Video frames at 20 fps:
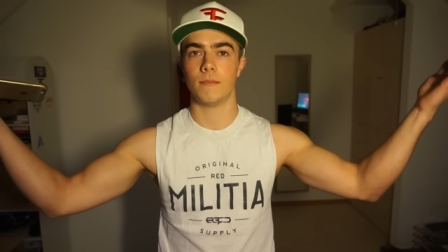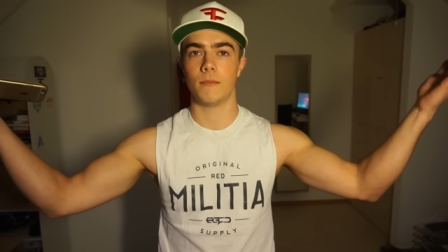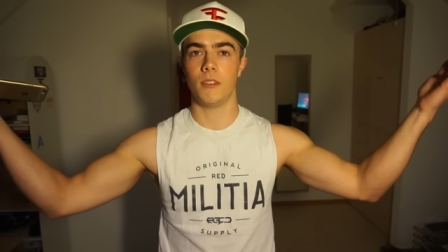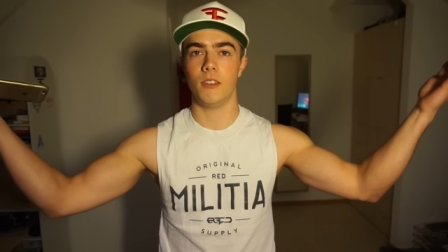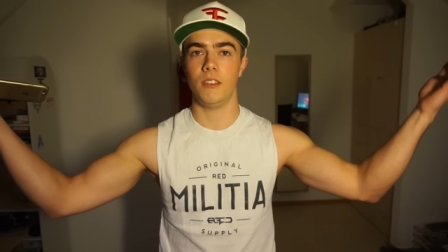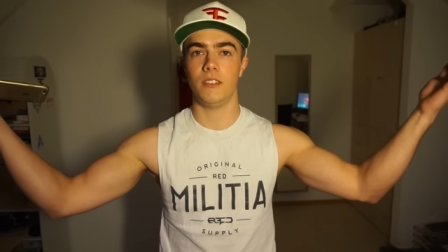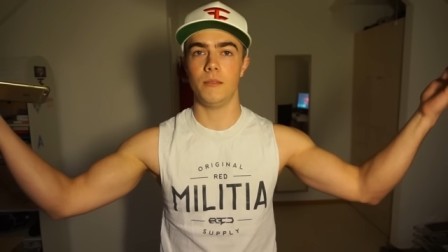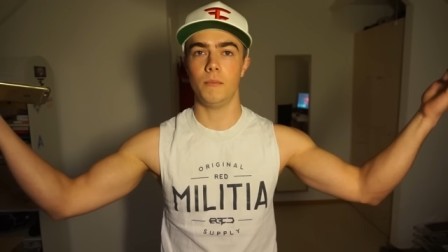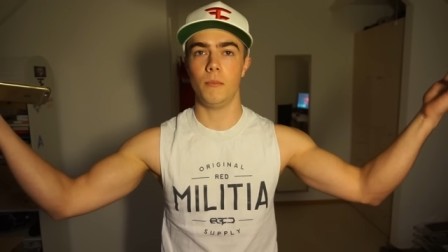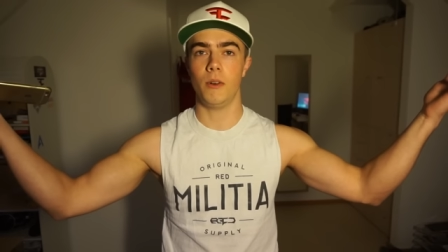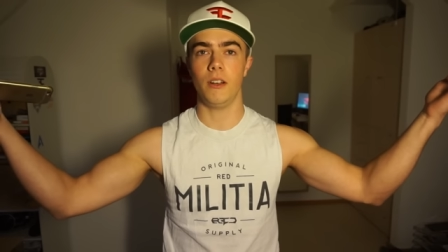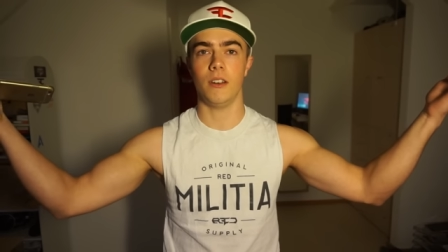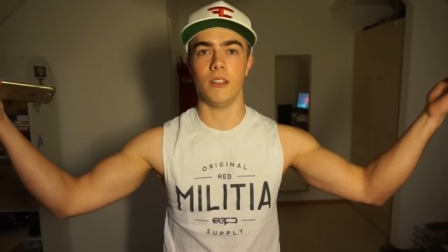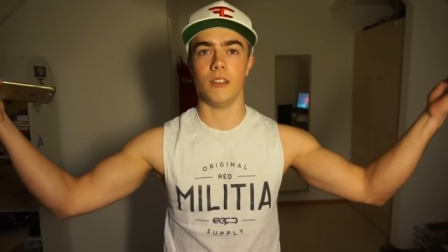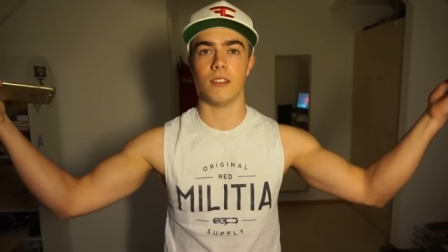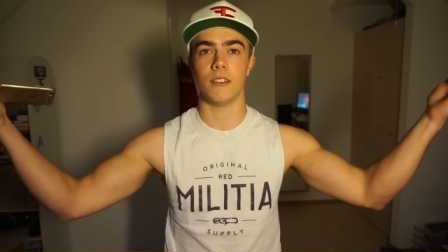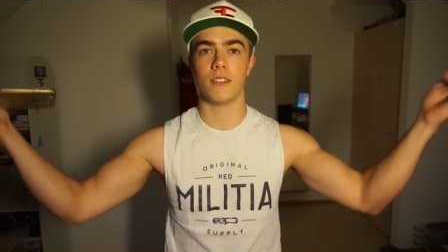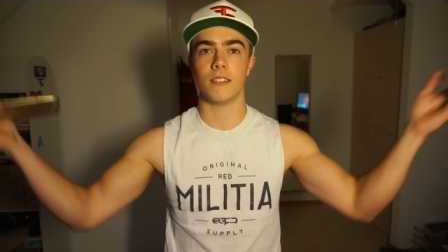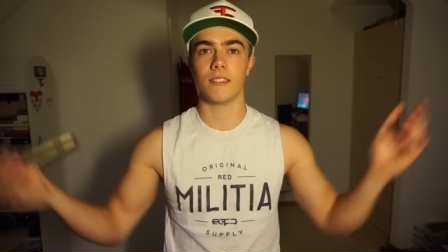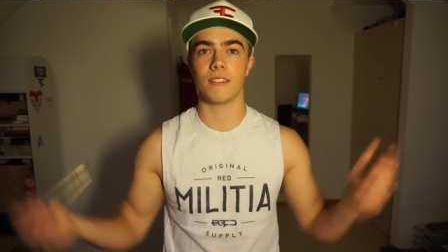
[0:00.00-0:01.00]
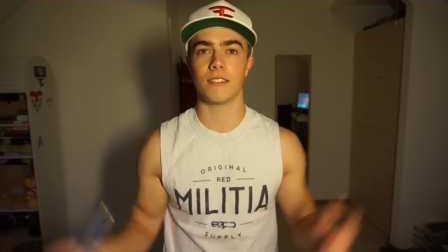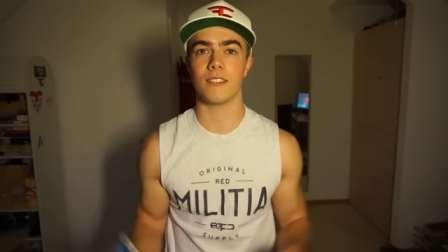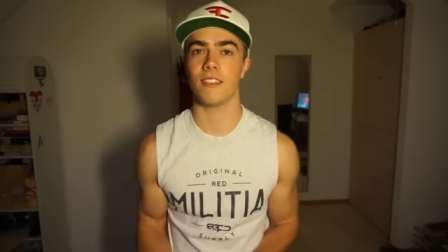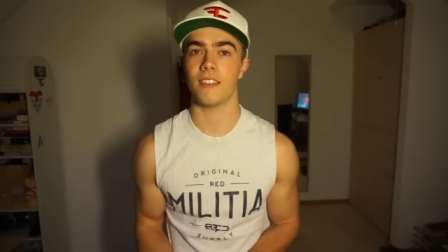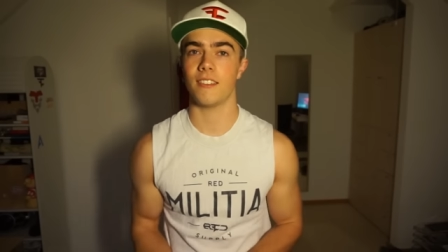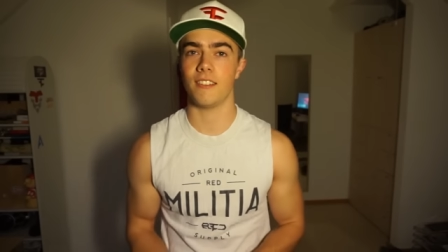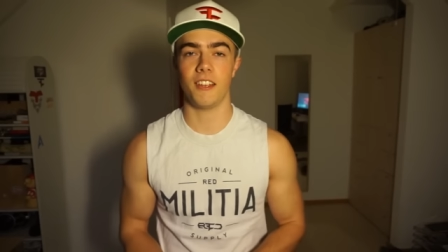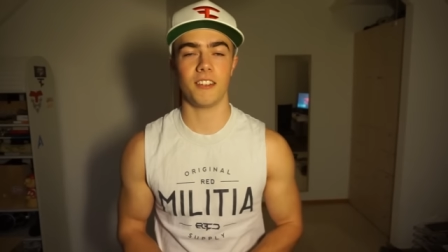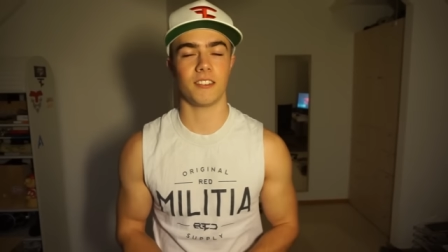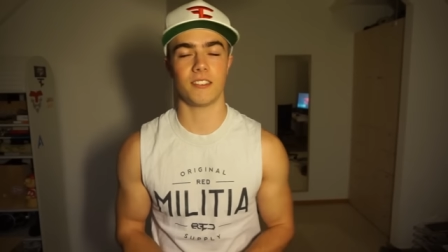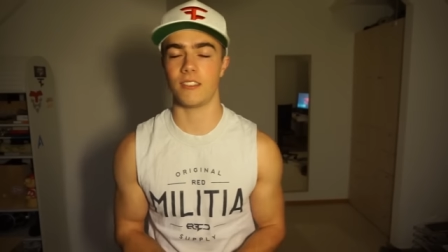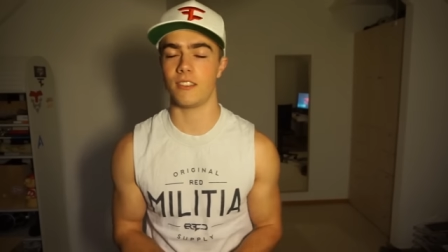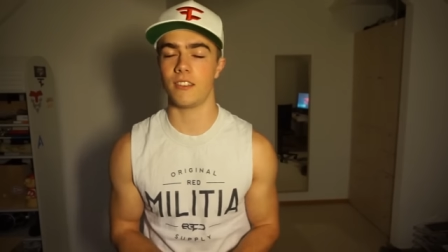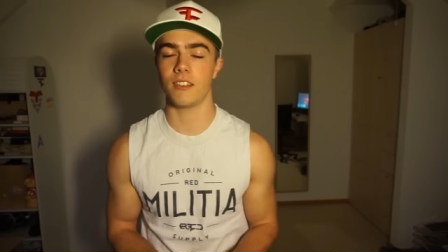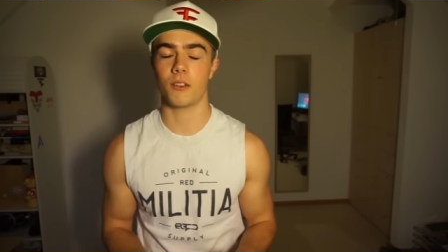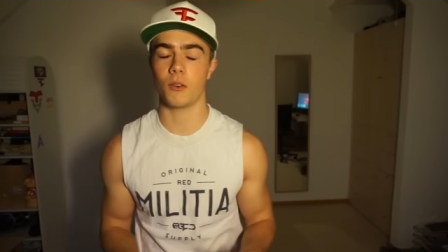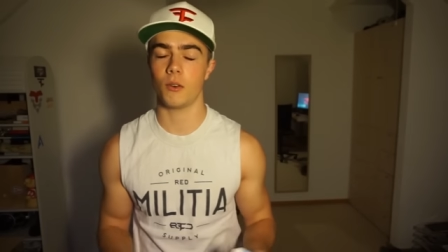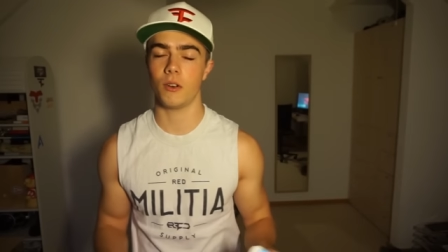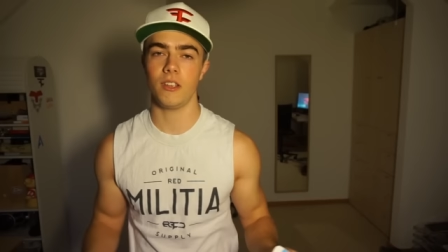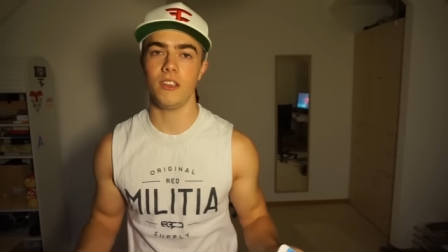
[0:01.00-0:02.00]
Easy money. This is
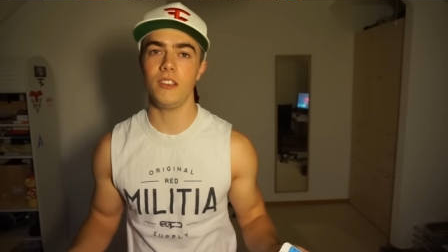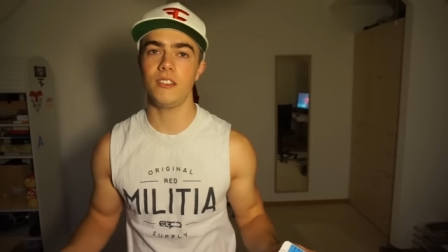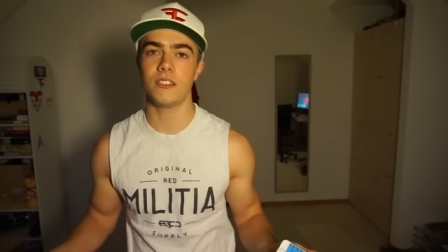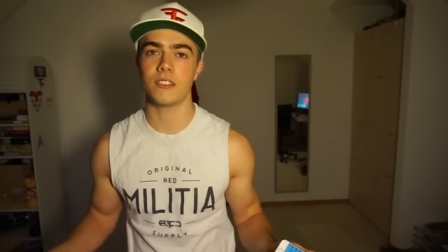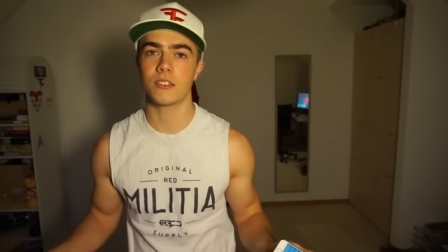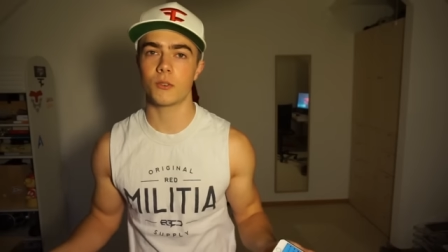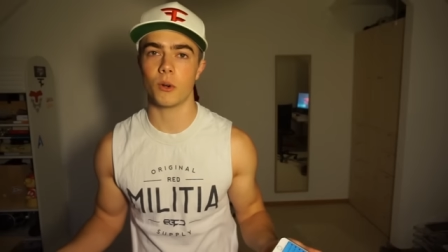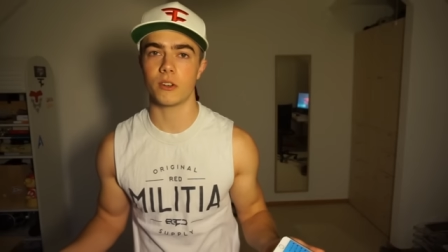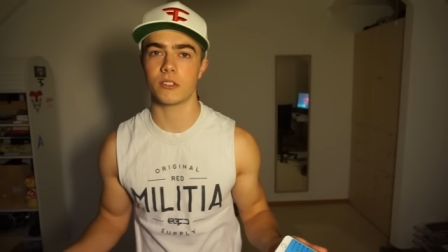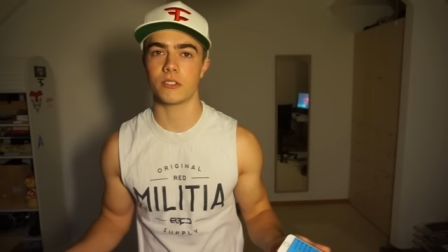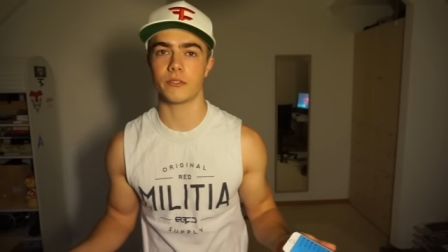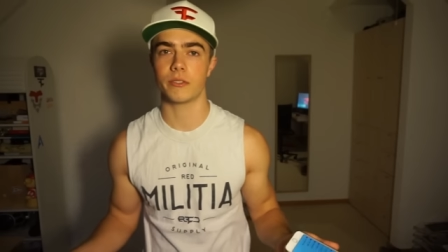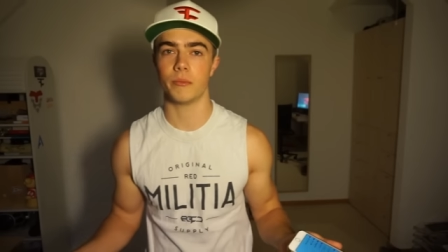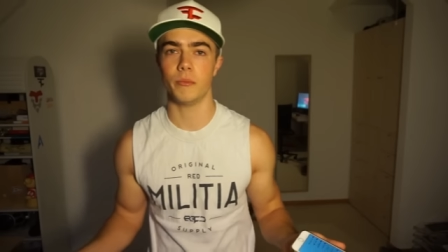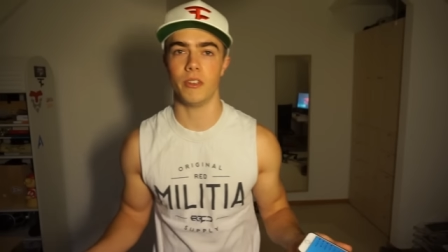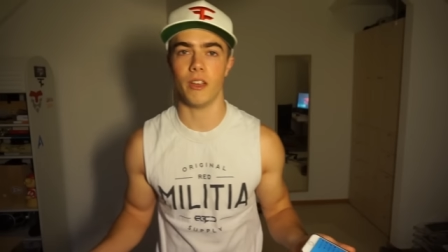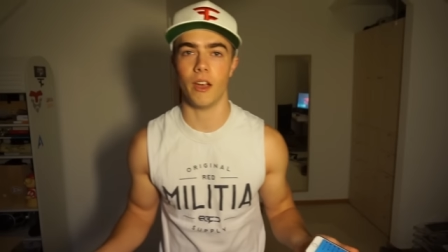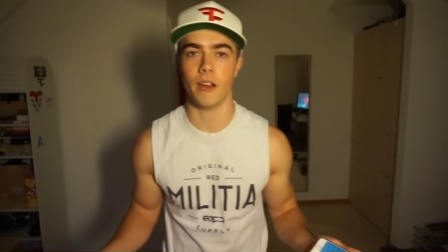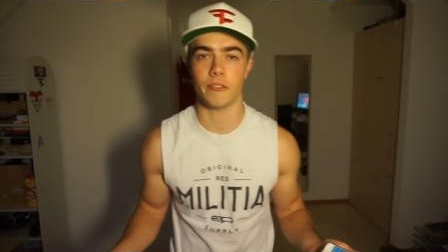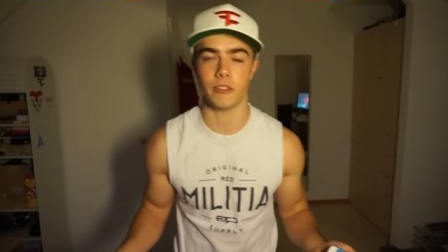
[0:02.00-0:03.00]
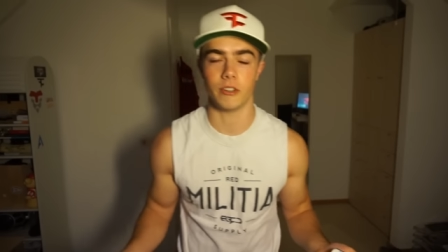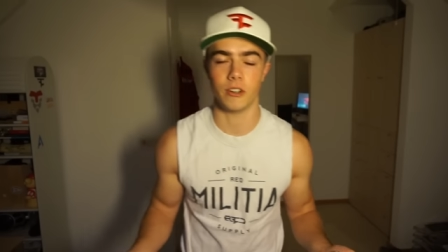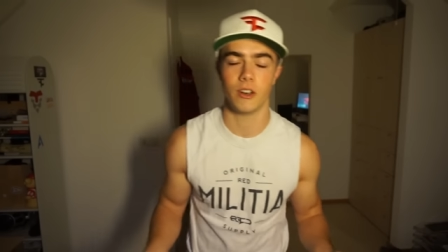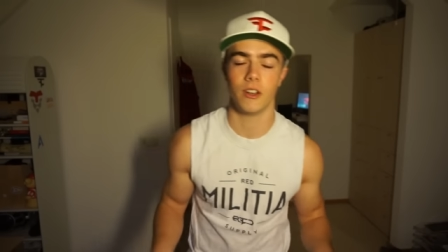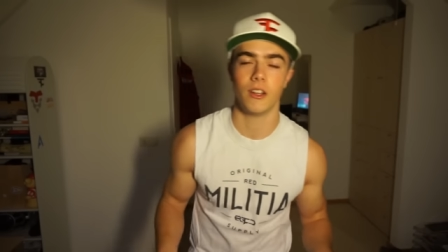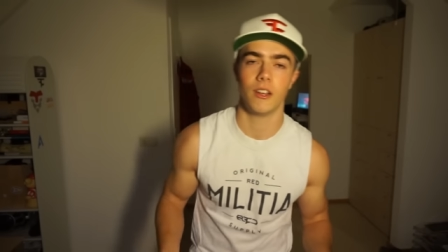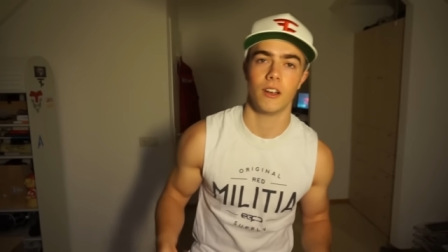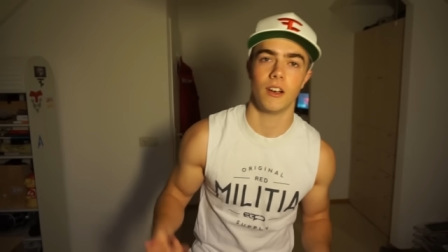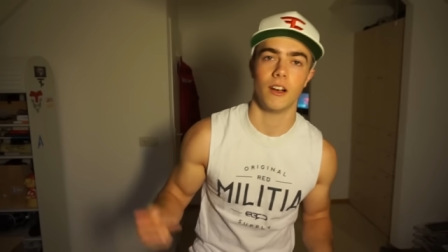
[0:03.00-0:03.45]
the easiest question for me ever.